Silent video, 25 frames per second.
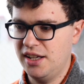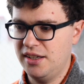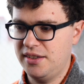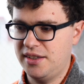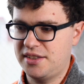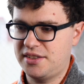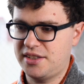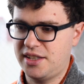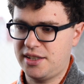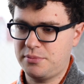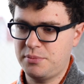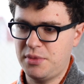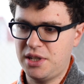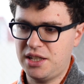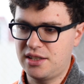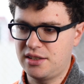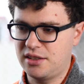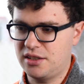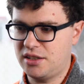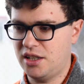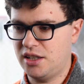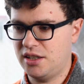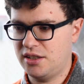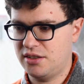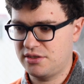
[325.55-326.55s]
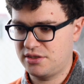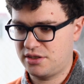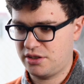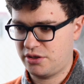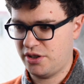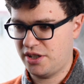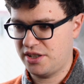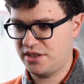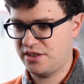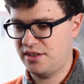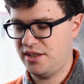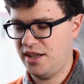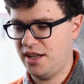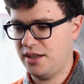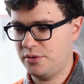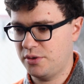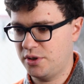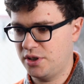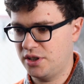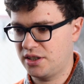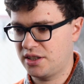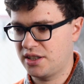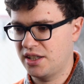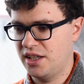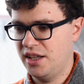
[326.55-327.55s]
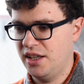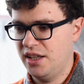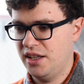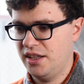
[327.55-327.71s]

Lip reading: that's like making calls across the network.